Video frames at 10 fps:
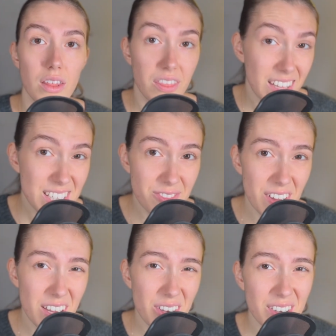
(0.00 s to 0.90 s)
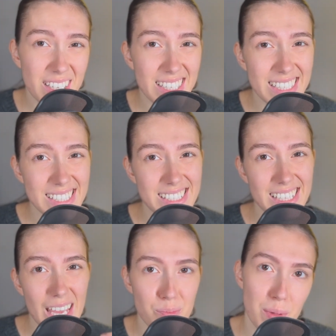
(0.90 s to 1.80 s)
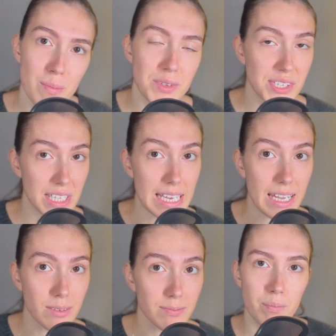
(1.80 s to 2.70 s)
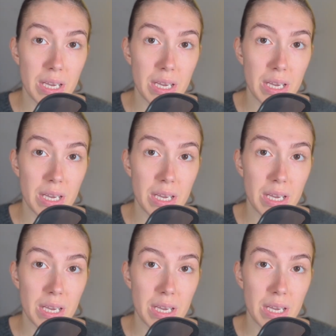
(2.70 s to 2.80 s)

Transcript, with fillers: This figure is a bit misleading